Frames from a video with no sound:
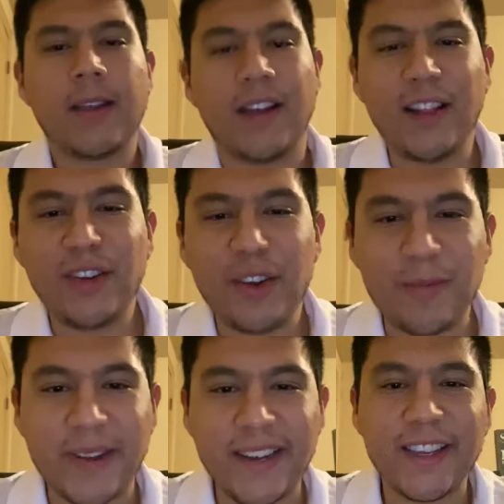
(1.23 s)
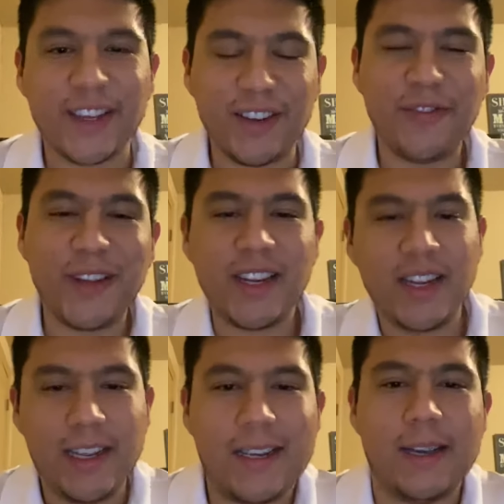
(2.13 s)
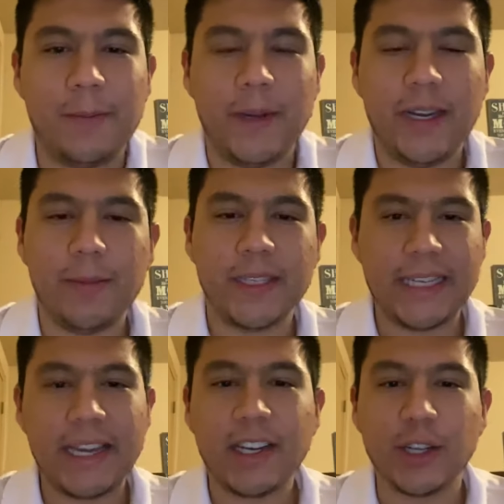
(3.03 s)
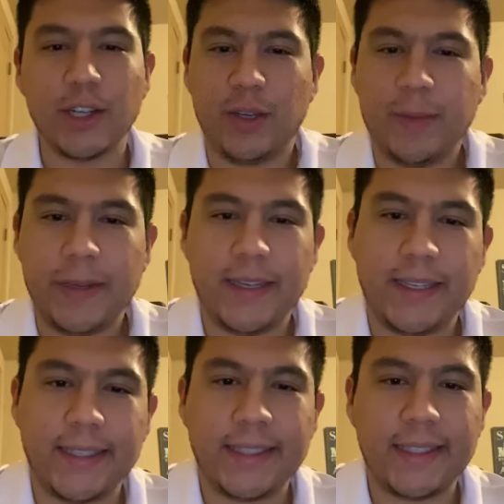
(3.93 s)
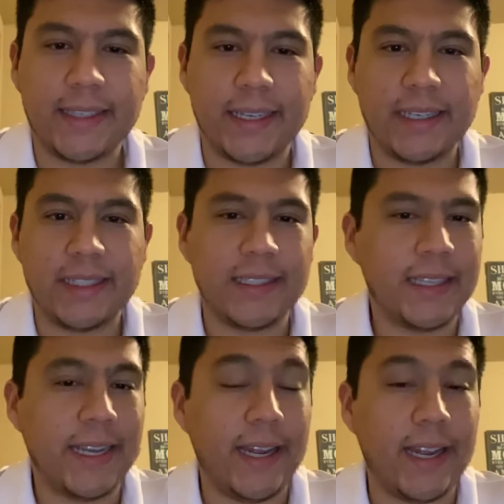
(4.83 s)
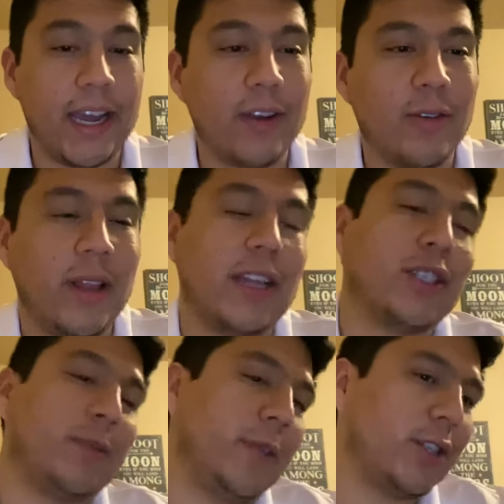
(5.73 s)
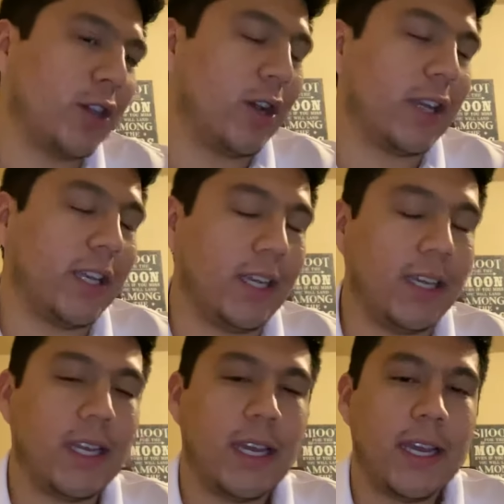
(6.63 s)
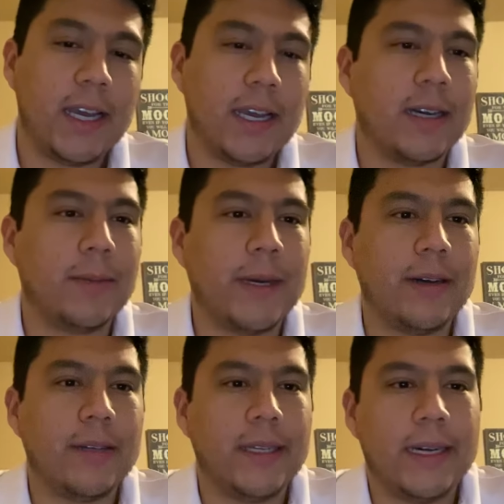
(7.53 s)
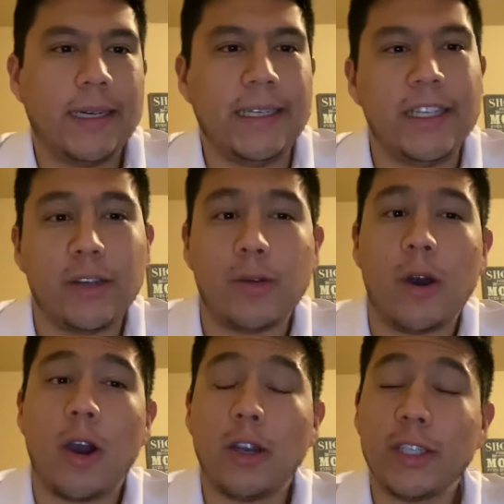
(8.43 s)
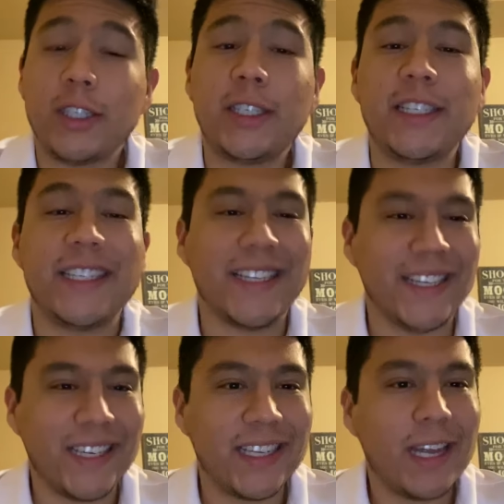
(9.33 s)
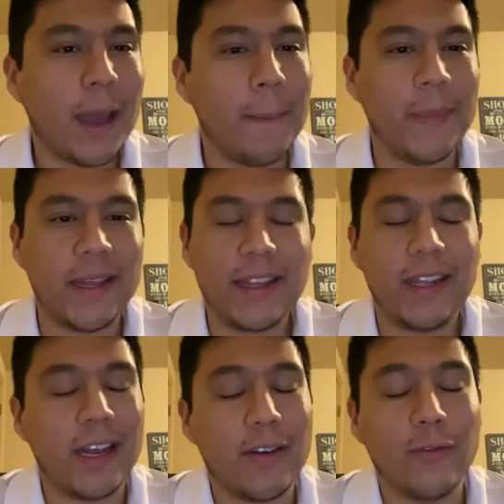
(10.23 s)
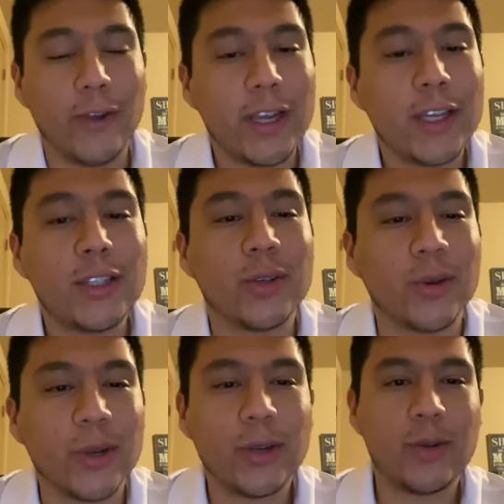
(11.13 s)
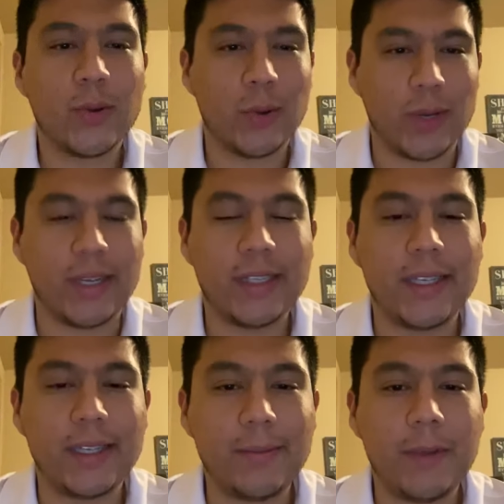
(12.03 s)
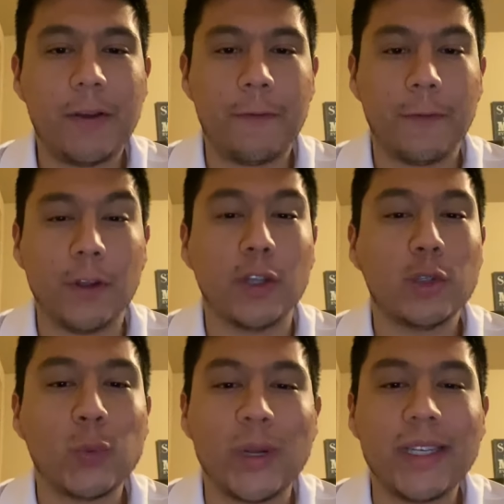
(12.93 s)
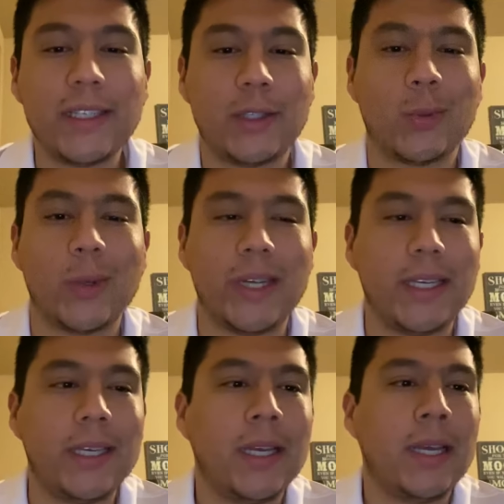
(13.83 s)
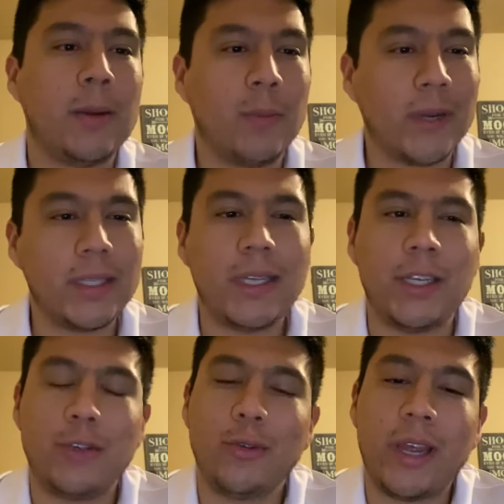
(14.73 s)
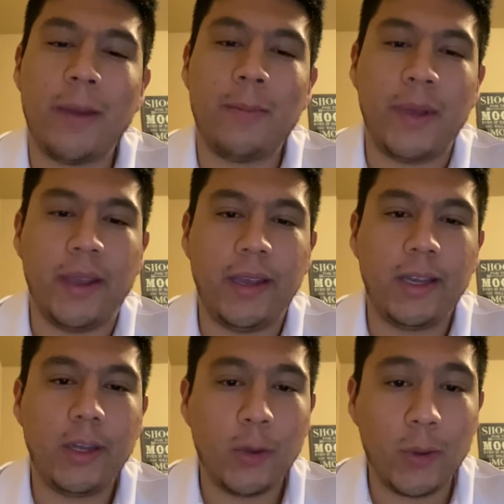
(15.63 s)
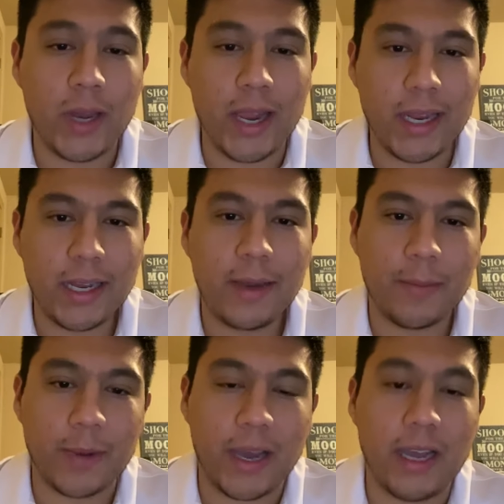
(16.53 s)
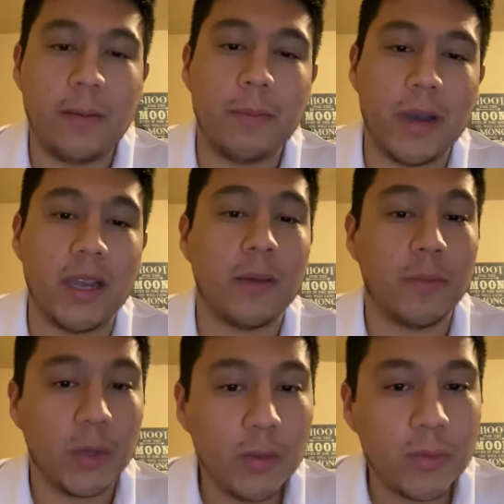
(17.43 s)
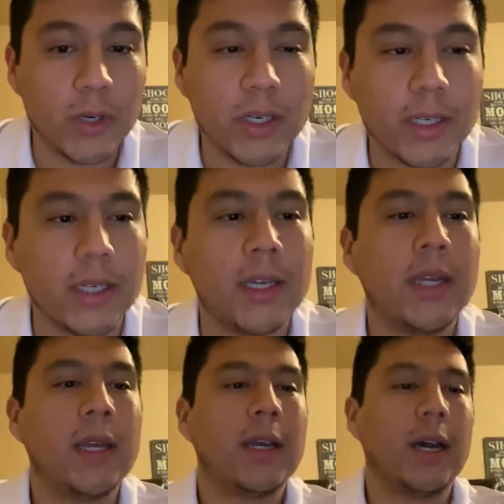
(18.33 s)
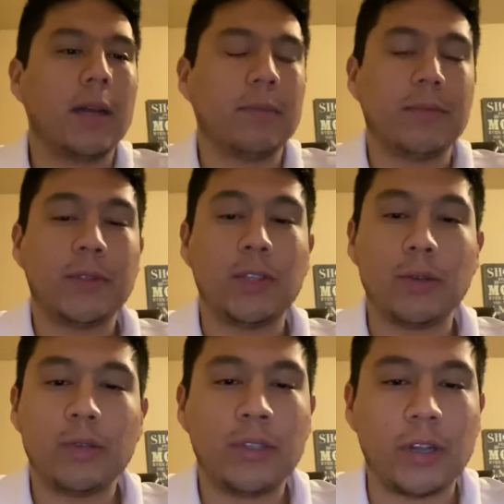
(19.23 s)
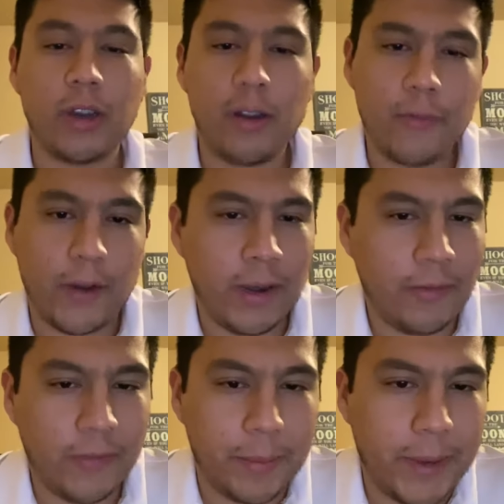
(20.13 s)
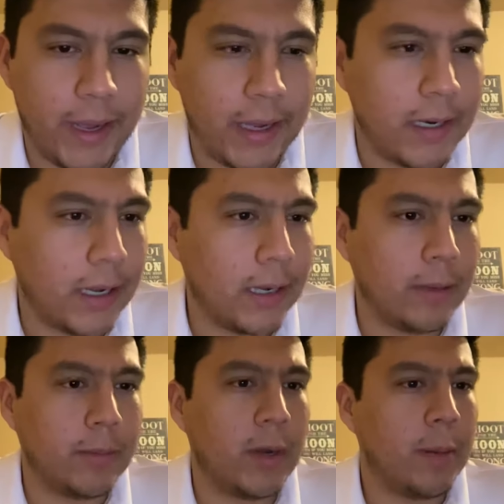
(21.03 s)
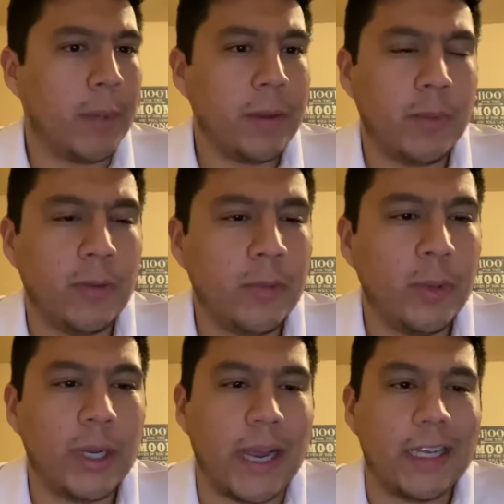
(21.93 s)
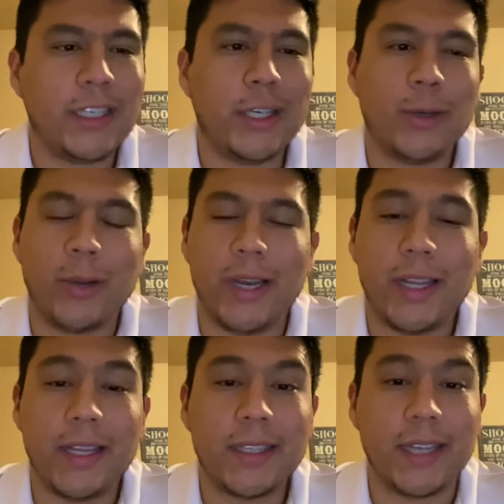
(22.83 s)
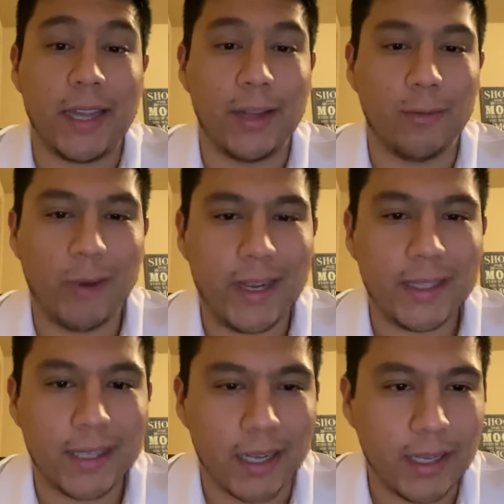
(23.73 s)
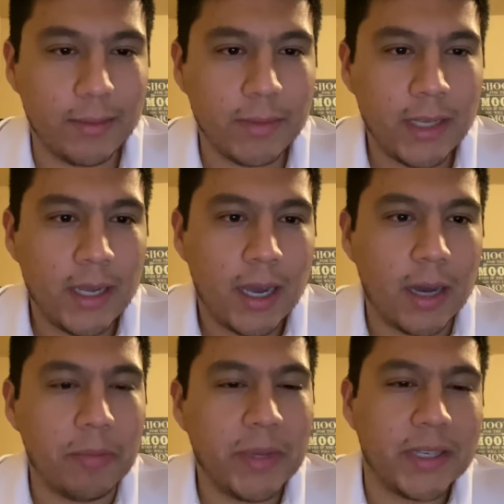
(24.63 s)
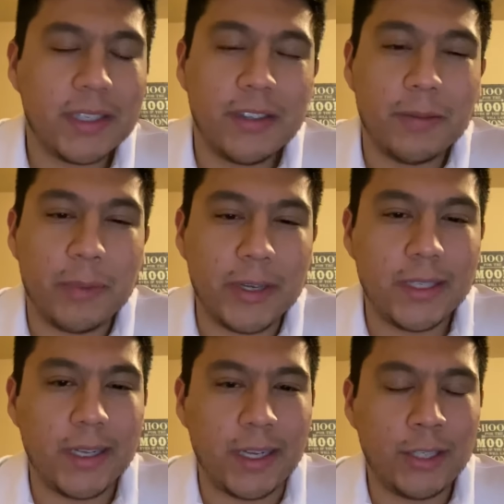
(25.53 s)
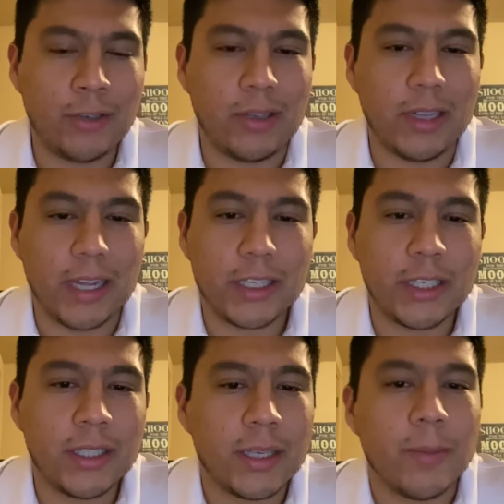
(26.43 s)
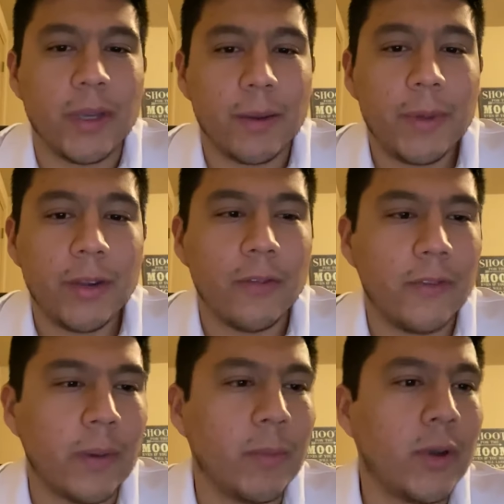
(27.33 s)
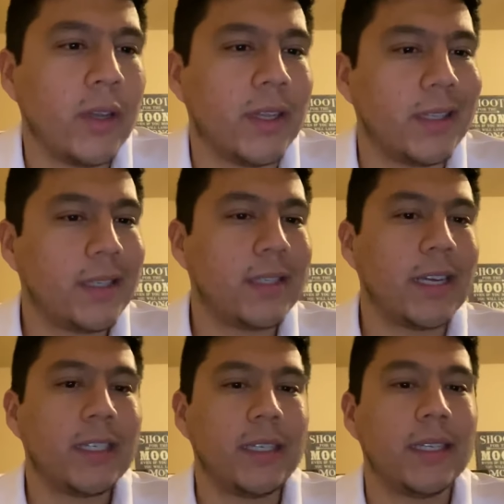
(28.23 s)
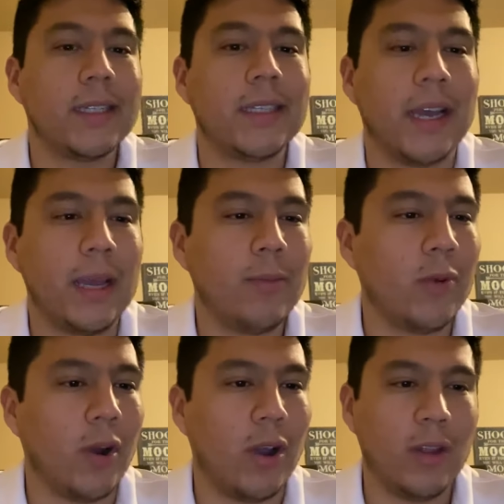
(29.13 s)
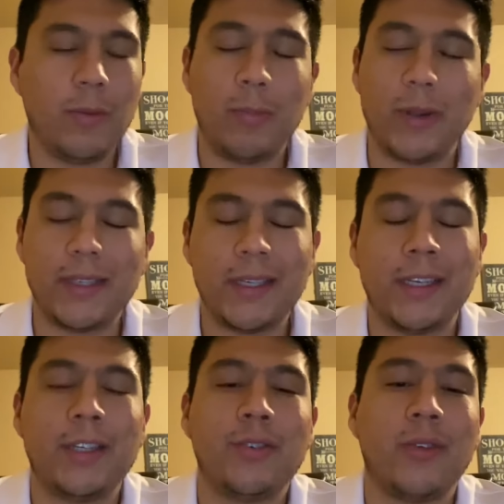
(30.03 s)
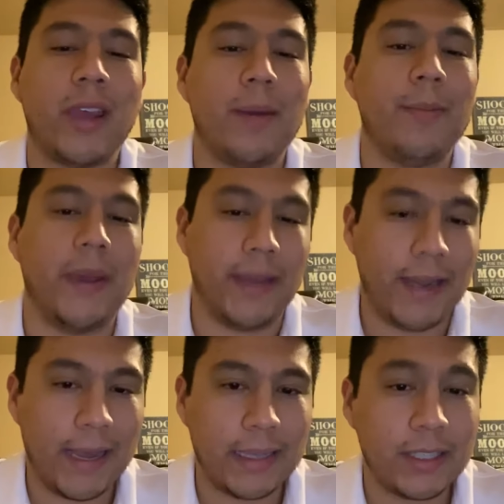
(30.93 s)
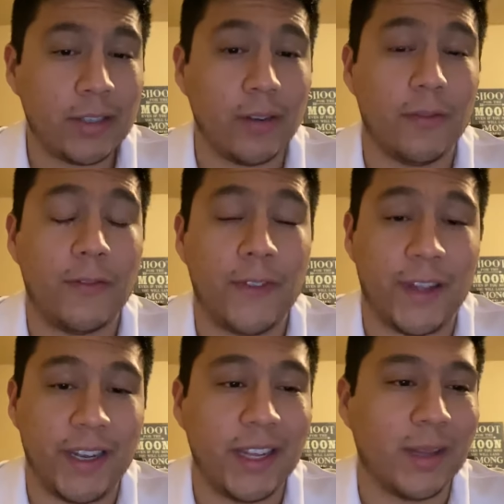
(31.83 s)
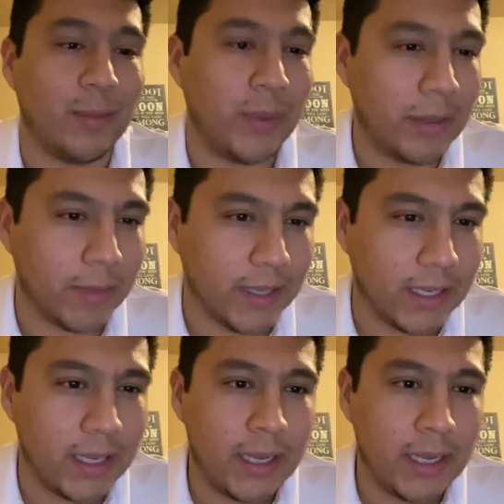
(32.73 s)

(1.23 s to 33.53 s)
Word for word: Hello, everybody. Good evening. Uh, my name is Edgar Lopez, and today I will actually be talking about uh, Neo-Artistilian method of rhetorical criticism for the 2020 presidential campaign created by Mike Bloomberg. Um, so started off right off the bat, um, my Bloomberg actually created this in the right time. Um, because of the presidential elections coming up in November, this is actually the time where all the presidential campaign ads start flooding the public.